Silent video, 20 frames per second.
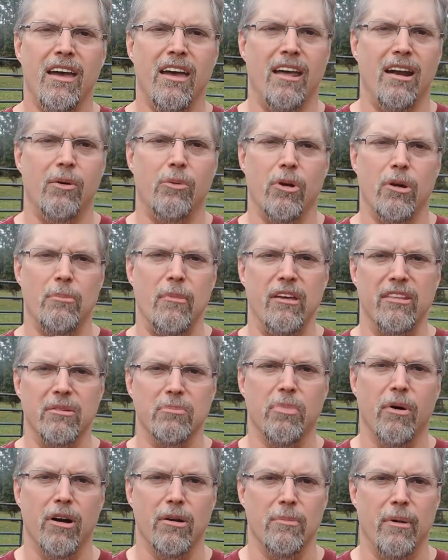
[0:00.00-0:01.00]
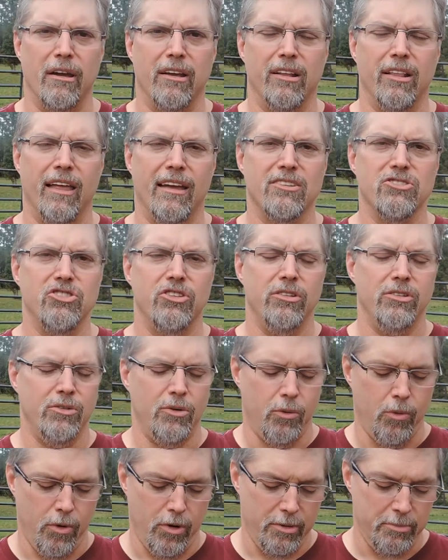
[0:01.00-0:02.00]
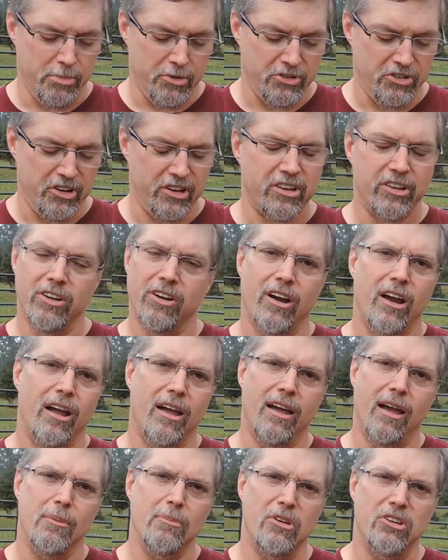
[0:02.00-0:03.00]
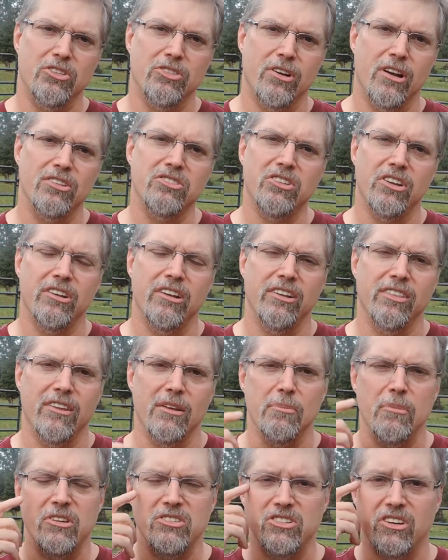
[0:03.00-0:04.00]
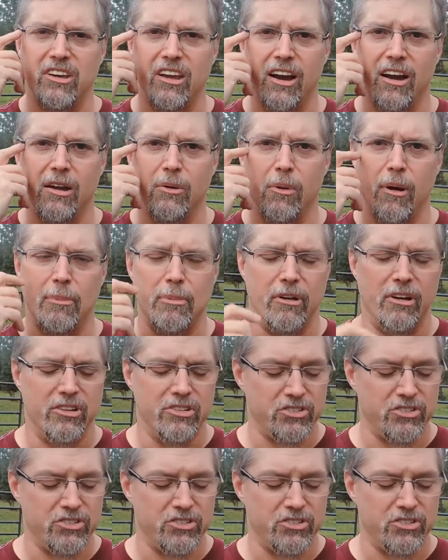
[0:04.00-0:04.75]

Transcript: and I want to make them part of my collection, or in particular, I'm interested in them as a carry weapon.